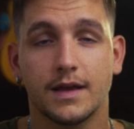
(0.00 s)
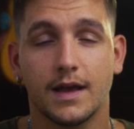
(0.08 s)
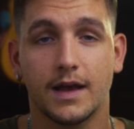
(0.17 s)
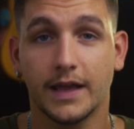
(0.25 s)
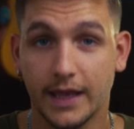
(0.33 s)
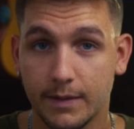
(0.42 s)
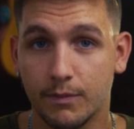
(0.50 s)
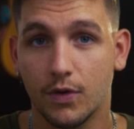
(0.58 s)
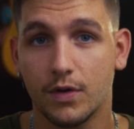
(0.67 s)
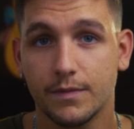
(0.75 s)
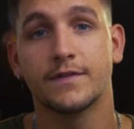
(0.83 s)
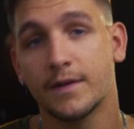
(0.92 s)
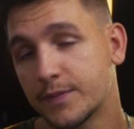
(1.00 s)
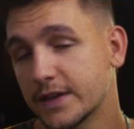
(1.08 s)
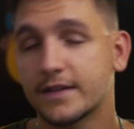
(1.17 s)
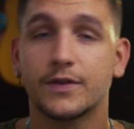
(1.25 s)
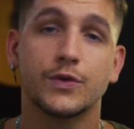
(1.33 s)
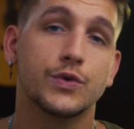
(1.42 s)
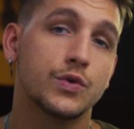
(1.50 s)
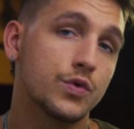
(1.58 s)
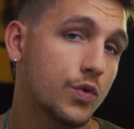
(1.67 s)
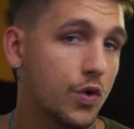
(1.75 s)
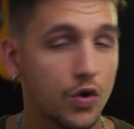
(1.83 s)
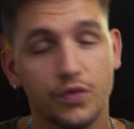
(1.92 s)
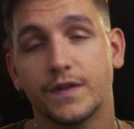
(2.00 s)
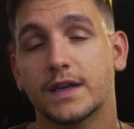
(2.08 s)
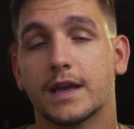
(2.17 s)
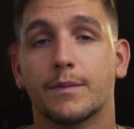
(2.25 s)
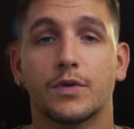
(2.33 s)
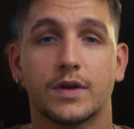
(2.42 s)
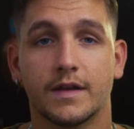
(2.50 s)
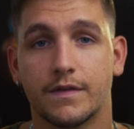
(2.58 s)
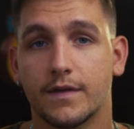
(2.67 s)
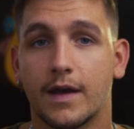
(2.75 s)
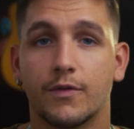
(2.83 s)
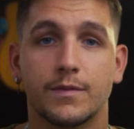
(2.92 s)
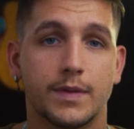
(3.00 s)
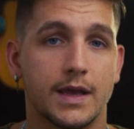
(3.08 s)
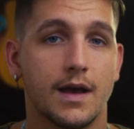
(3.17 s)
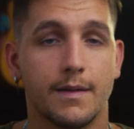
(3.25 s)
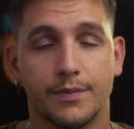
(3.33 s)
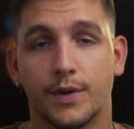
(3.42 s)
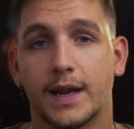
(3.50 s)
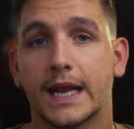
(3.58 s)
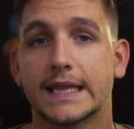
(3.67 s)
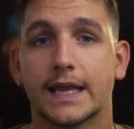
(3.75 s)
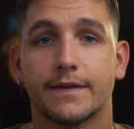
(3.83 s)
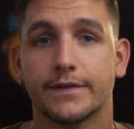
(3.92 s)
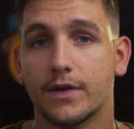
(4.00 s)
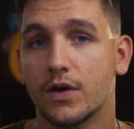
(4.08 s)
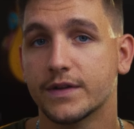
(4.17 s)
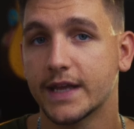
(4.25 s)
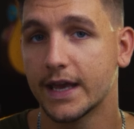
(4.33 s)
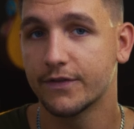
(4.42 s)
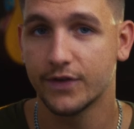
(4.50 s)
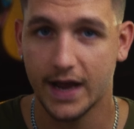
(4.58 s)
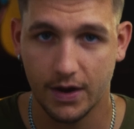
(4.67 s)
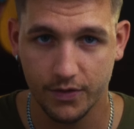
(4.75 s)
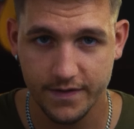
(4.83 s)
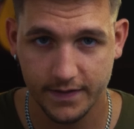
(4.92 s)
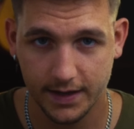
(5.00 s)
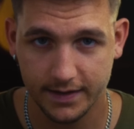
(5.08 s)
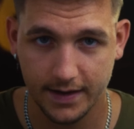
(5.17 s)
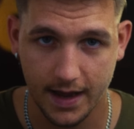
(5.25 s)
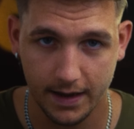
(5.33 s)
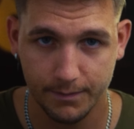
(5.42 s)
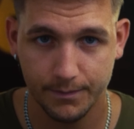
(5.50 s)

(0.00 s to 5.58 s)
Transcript: a gimbal, something to hold the gimbal, because I would be operating this all day for hours at a time.